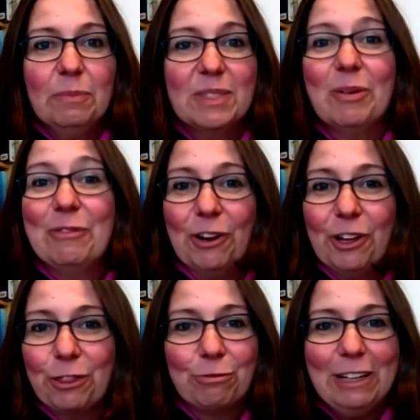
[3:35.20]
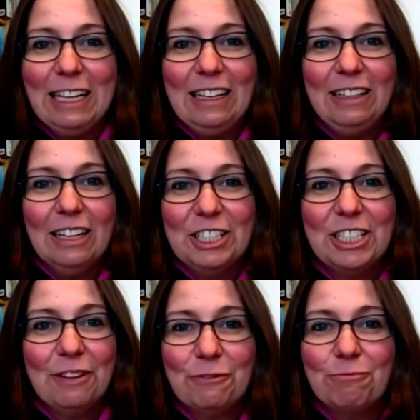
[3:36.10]
So we've got a
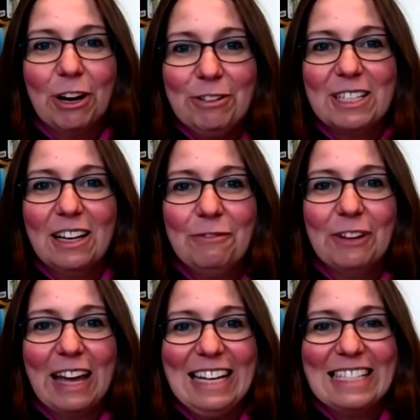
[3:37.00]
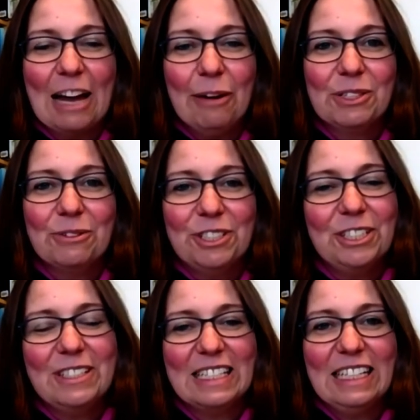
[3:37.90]
3-shift rota for 8 hours on
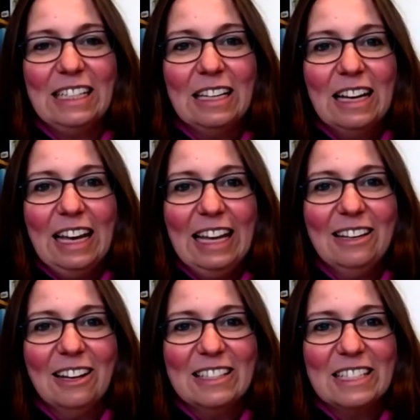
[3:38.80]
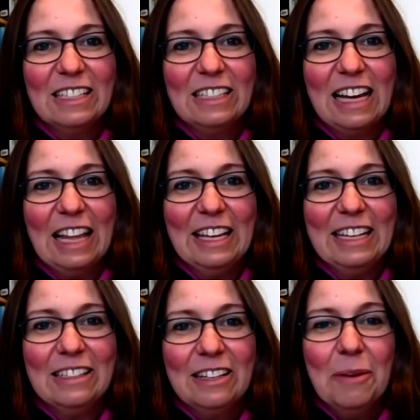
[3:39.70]
duty in London, and
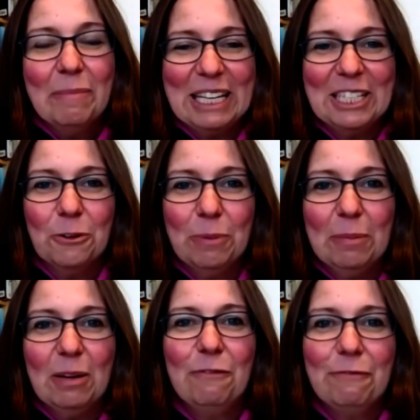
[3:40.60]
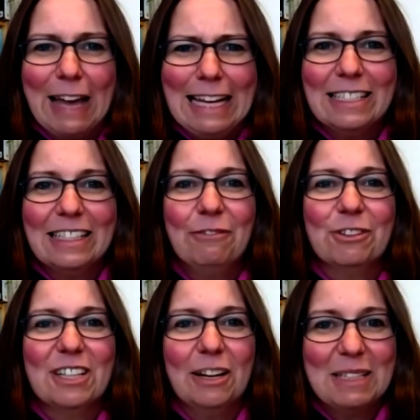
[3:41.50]
then making sure people are fed and they've
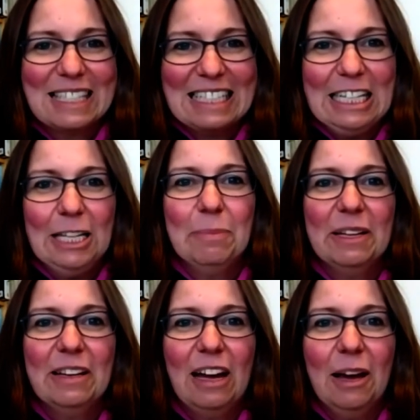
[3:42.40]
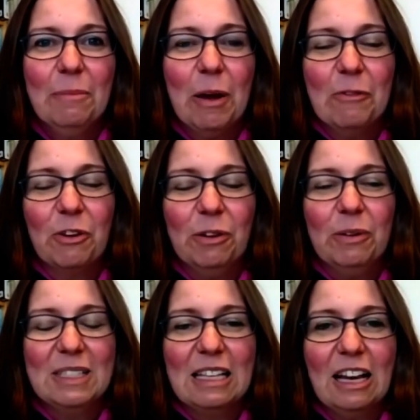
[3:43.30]
got time to sleep, and have got
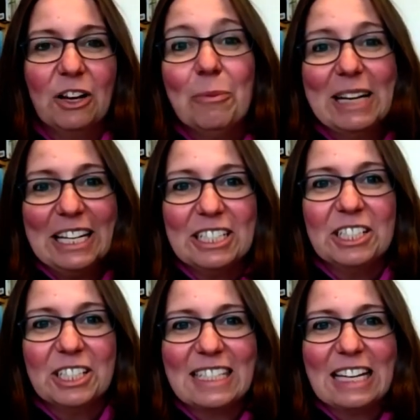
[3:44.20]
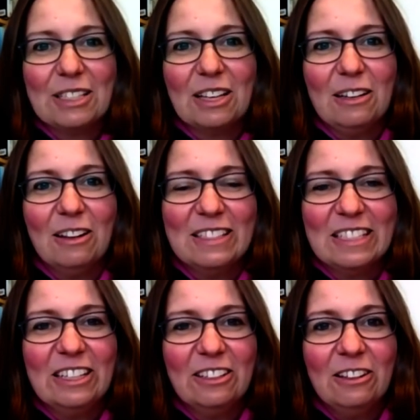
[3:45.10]
accommodation just outside
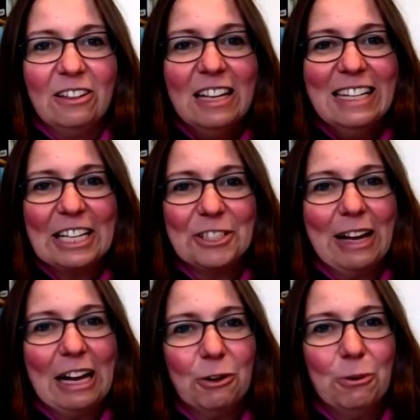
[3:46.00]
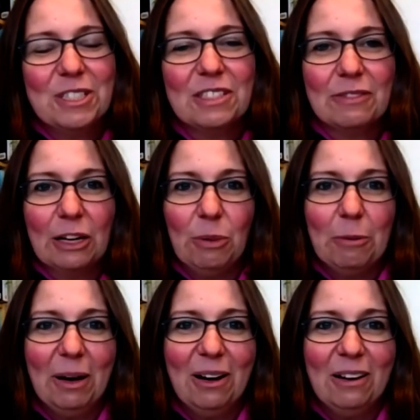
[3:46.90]
London in our national headquarters of Gilwell
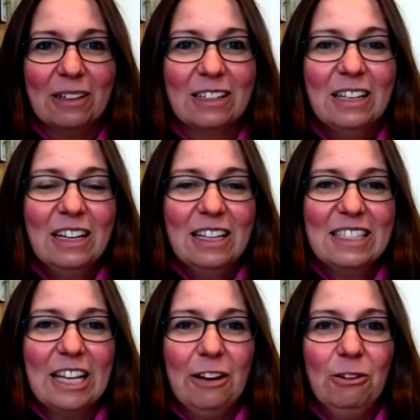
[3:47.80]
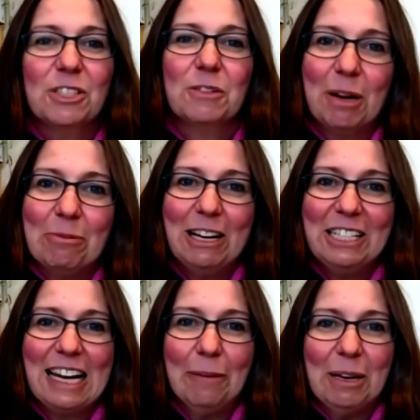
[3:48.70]
Park. So lots of
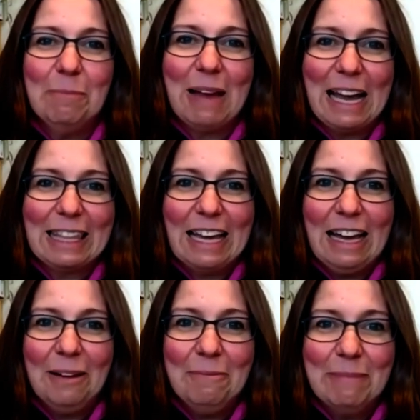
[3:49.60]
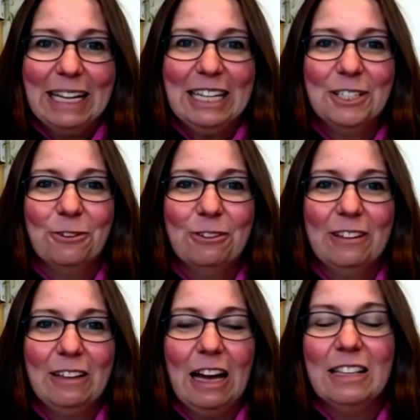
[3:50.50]
preparation happening back there, making sure
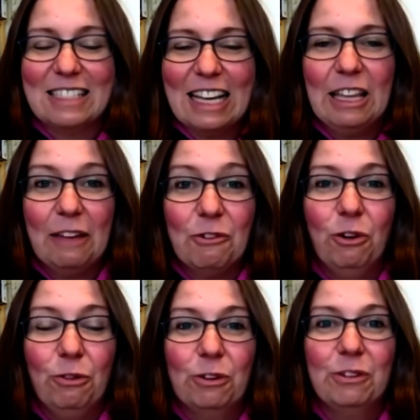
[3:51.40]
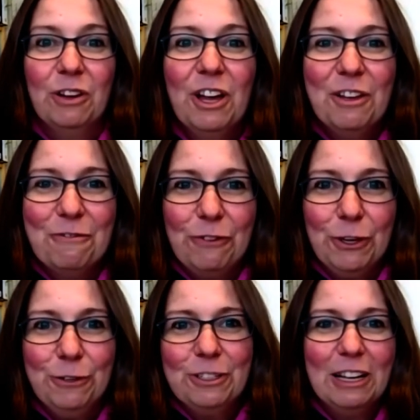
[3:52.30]
that, as I say, they've got all
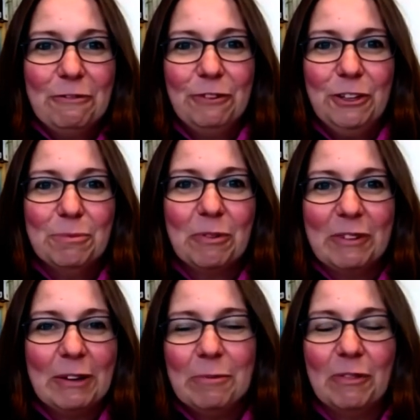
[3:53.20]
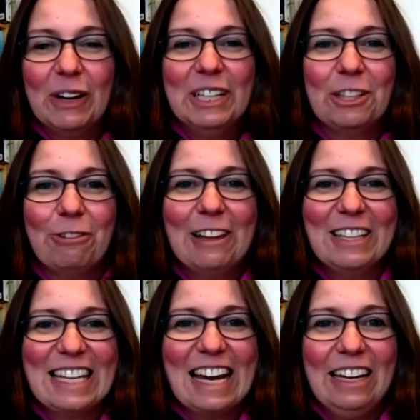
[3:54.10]
food provided throughout the
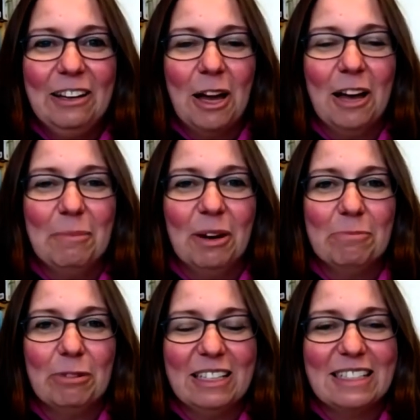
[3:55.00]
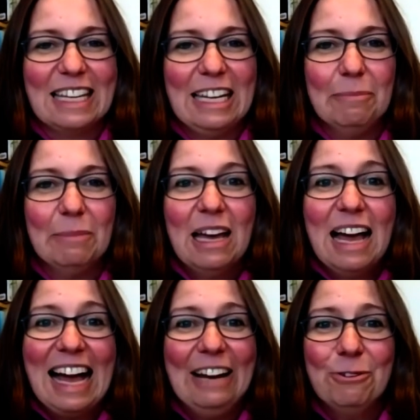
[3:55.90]
day by a brilliant team,
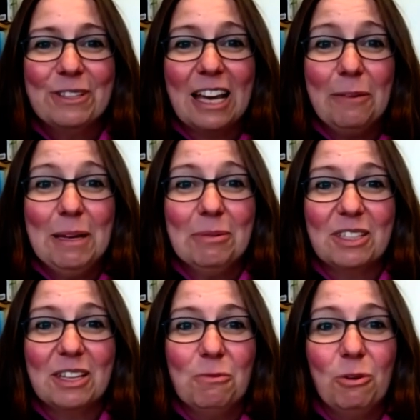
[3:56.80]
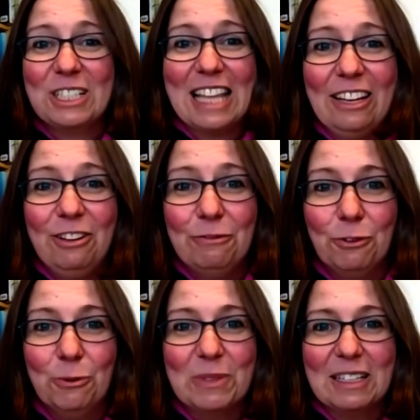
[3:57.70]
and also people to wash their
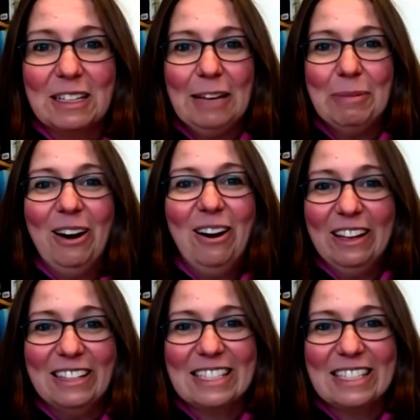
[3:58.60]
uniforms and keep it ironed.